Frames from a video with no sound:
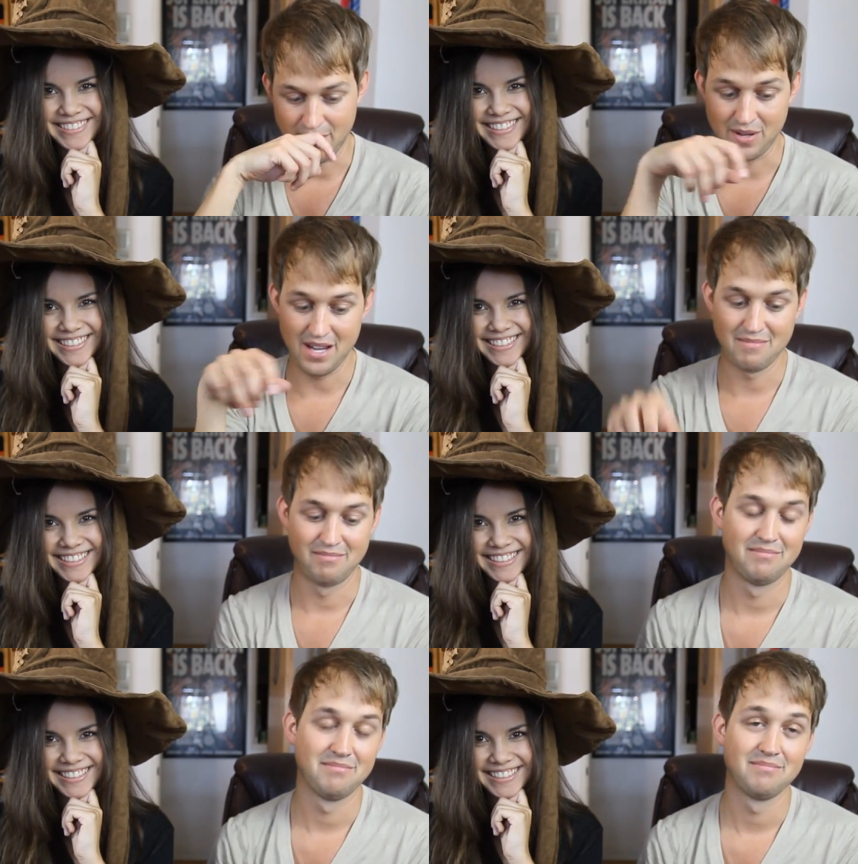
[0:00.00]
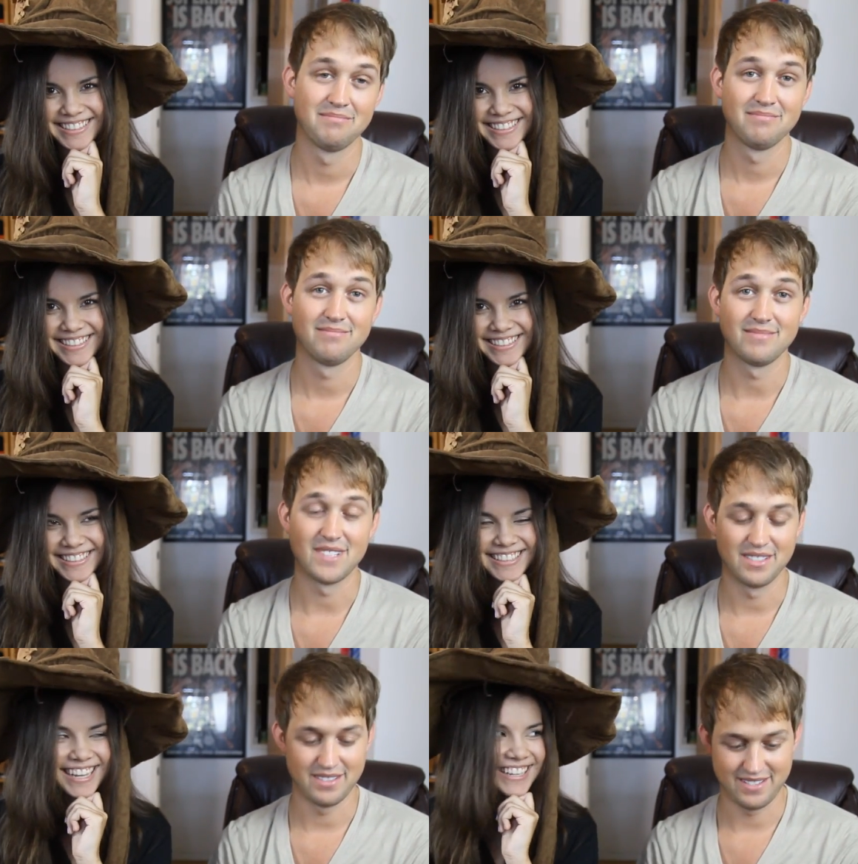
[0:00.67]
Speaker 1: Okay.
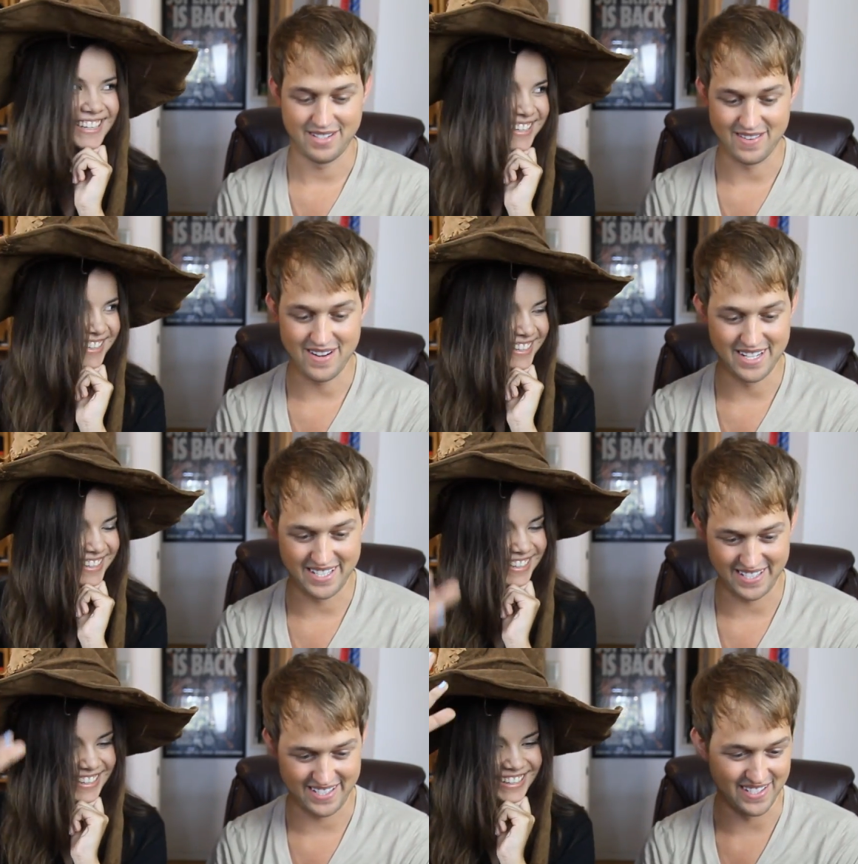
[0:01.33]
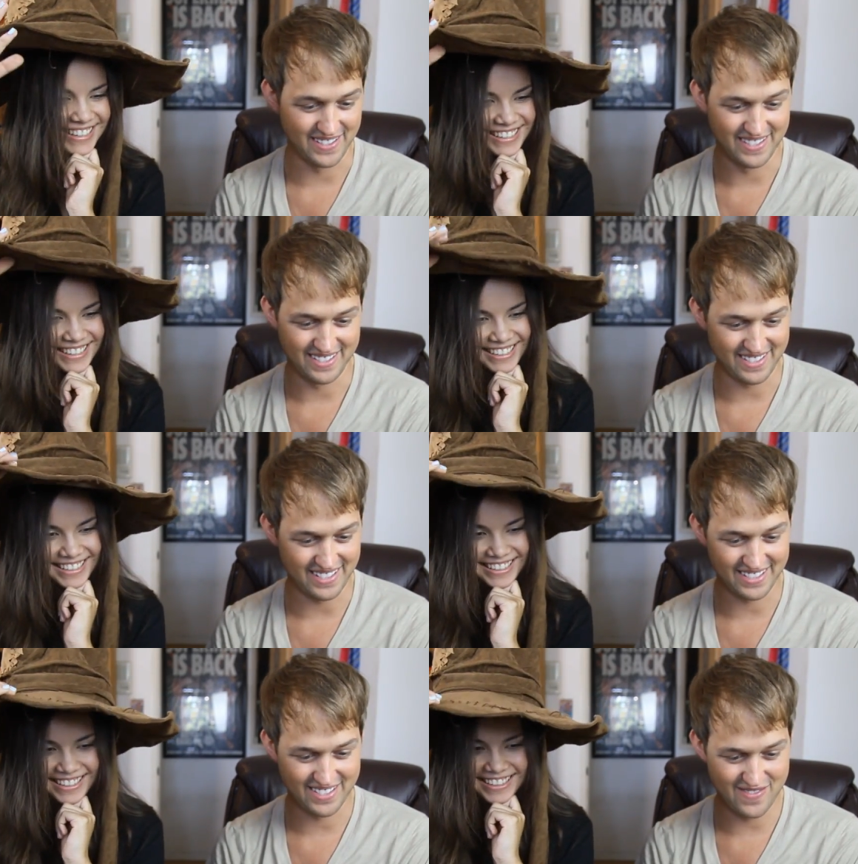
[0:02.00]
All right. She,
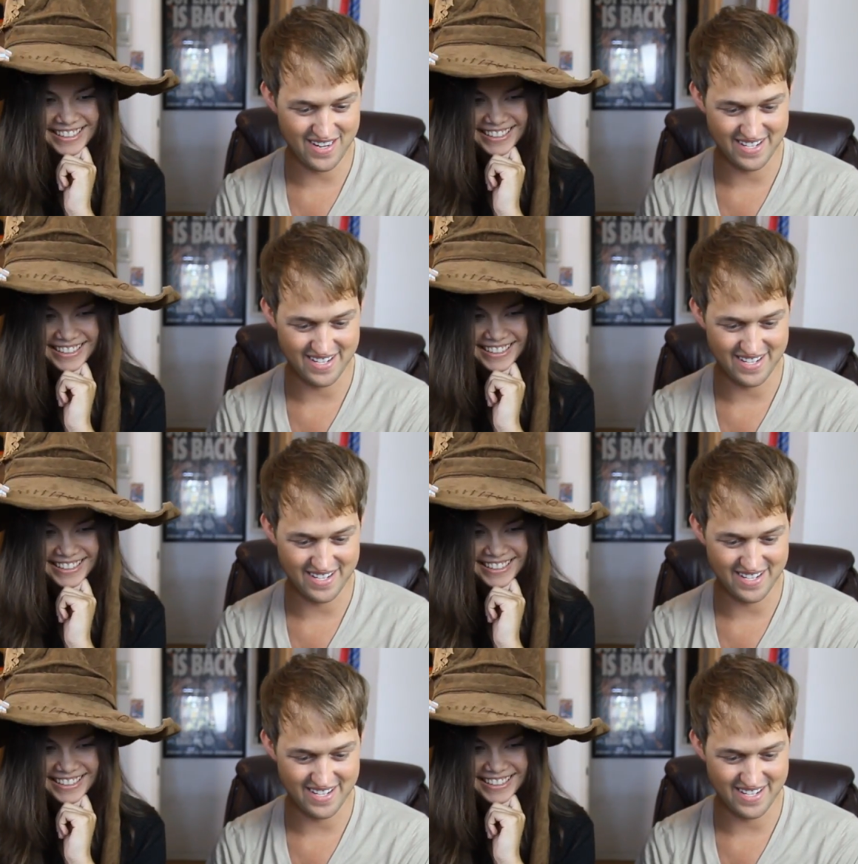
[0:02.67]
she likes the